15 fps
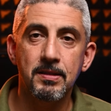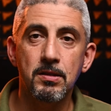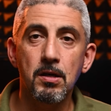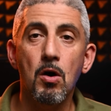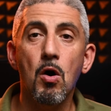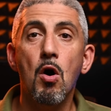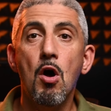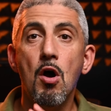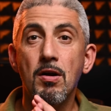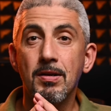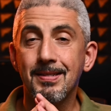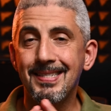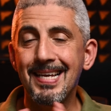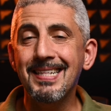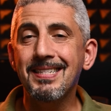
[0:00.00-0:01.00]
So
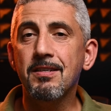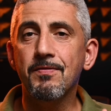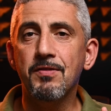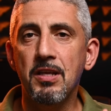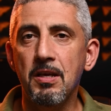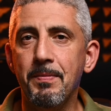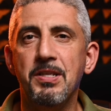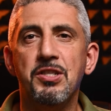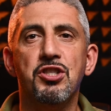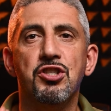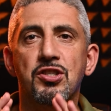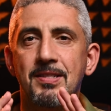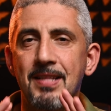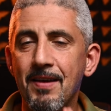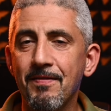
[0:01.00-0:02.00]
center of the image
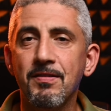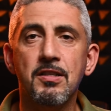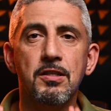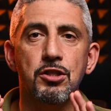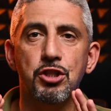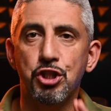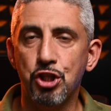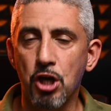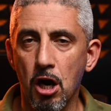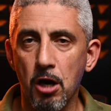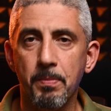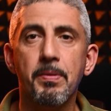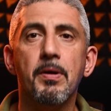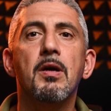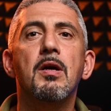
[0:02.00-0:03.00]
is definitely
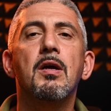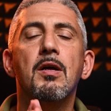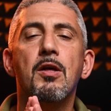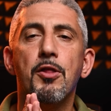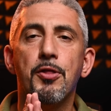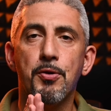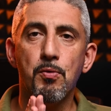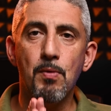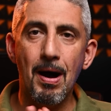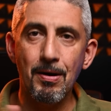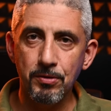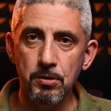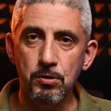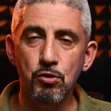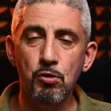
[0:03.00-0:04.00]
sharp
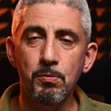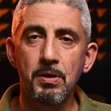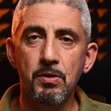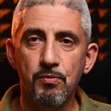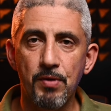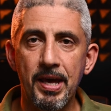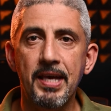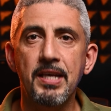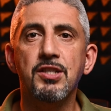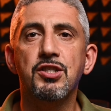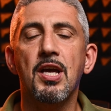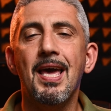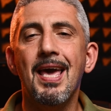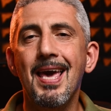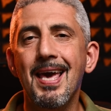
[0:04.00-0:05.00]
throughout the zooming range,
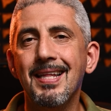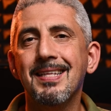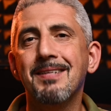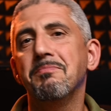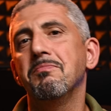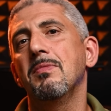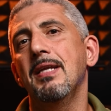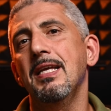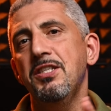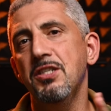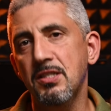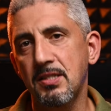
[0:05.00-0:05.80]
and let's just